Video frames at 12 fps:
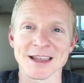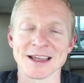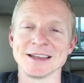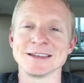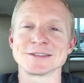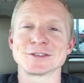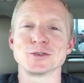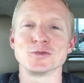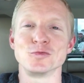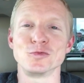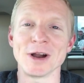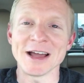
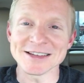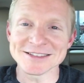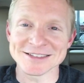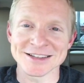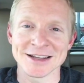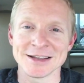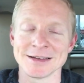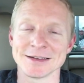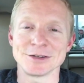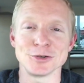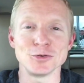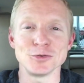
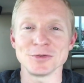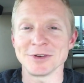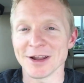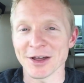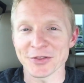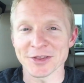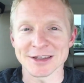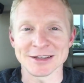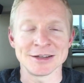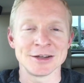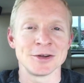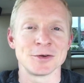Do nothing.
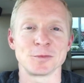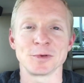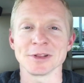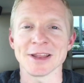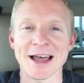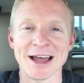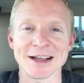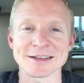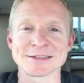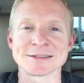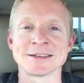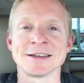
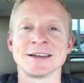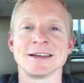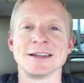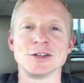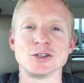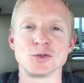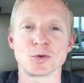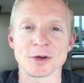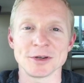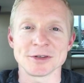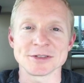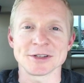Relax. Enjoy
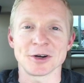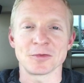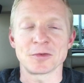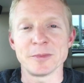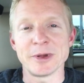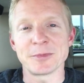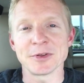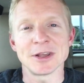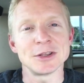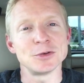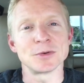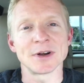yourself. Remember
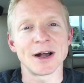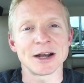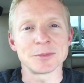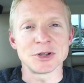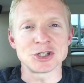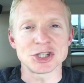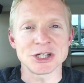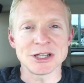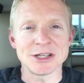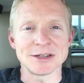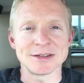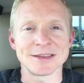that you are not a
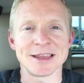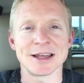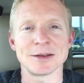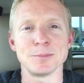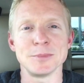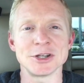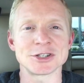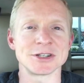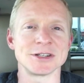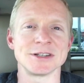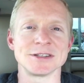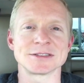machine. That
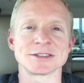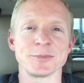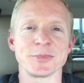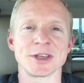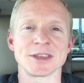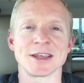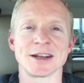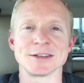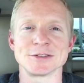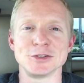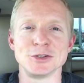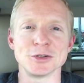mission is something that
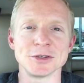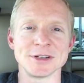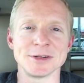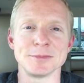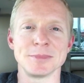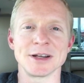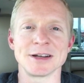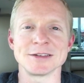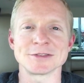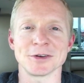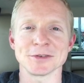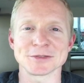is good, but
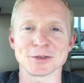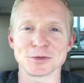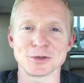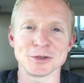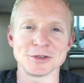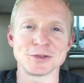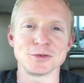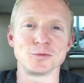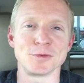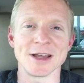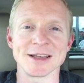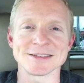it's also good to
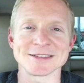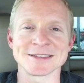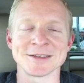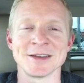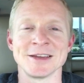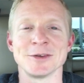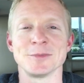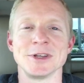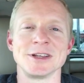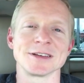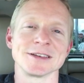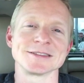rest
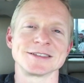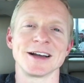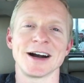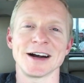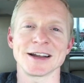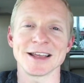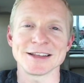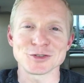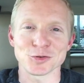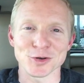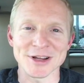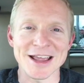because God has
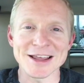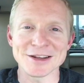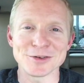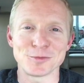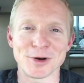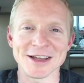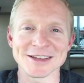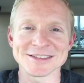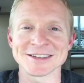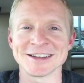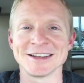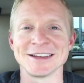created
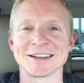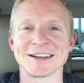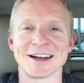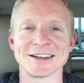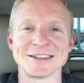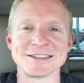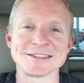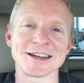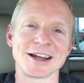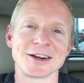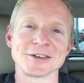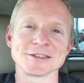rest. God
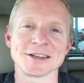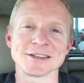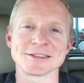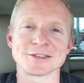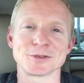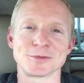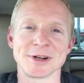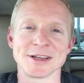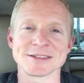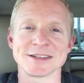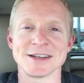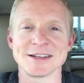desires us to
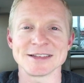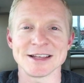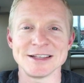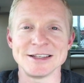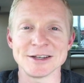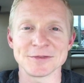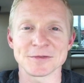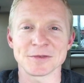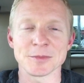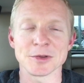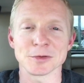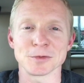rest. It is a gift
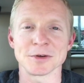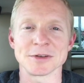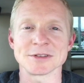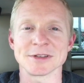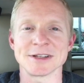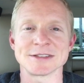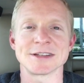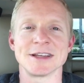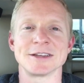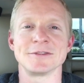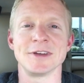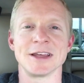from the Lord, so let's
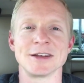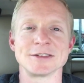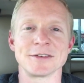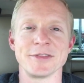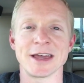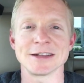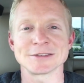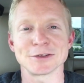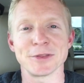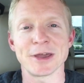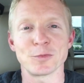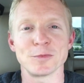take advantage of that so
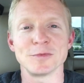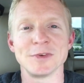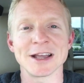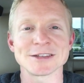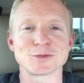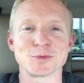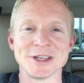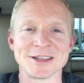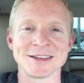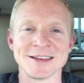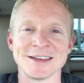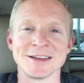that next
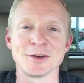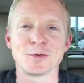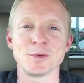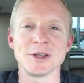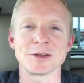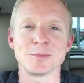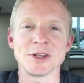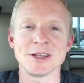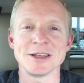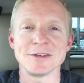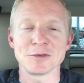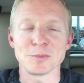week we can
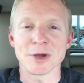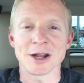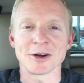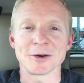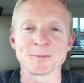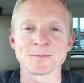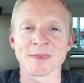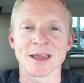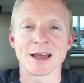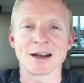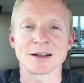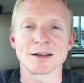be even better
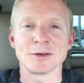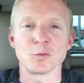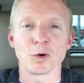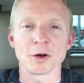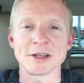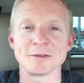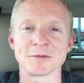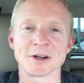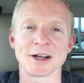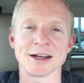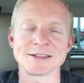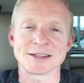at working for
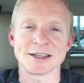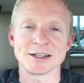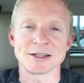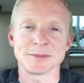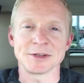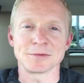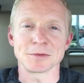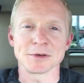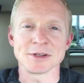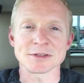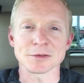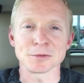God's kingdom and for
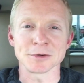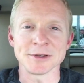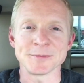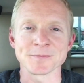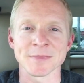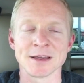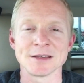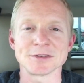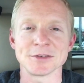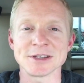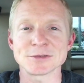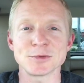His glory.
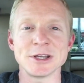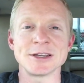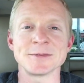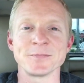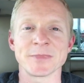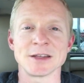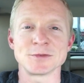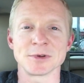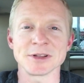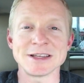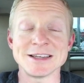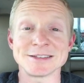So this week, it's
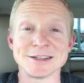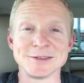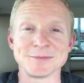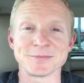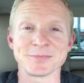really easy.